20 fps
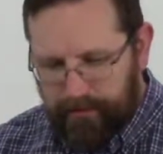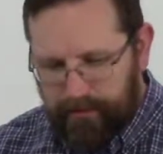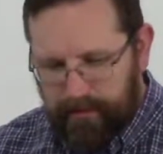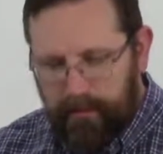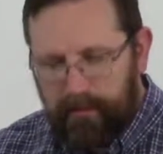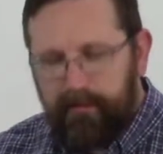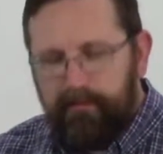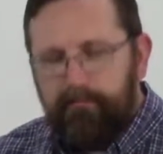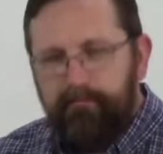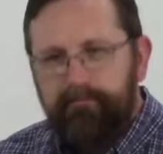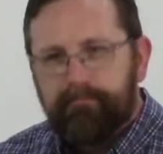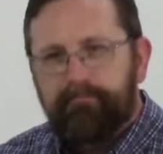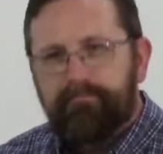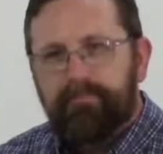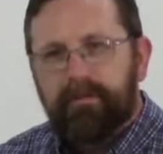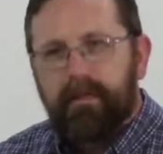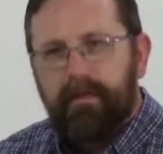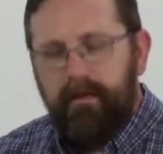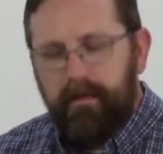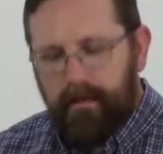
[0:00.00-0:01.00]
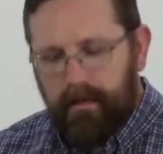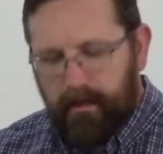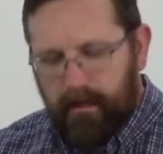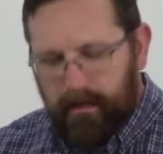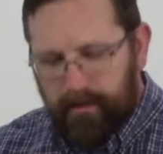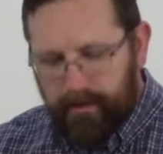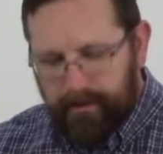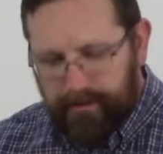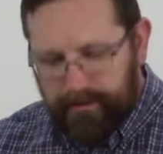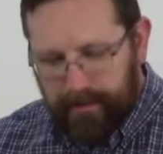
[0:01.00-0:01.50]
and
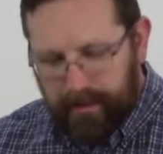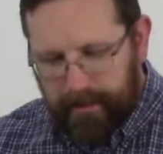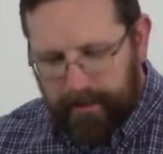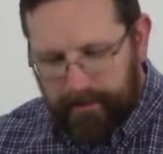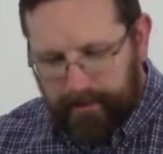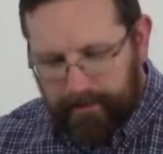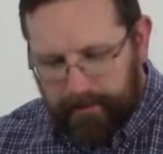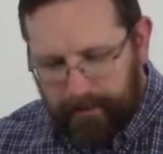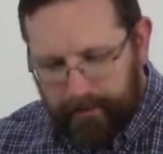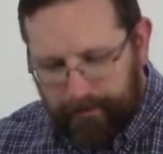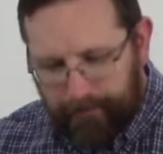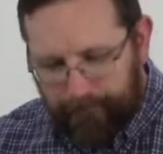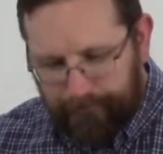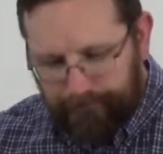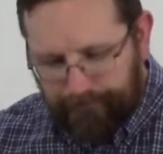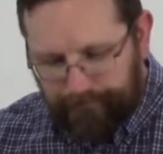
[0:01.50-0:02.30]
uh, you see it uh,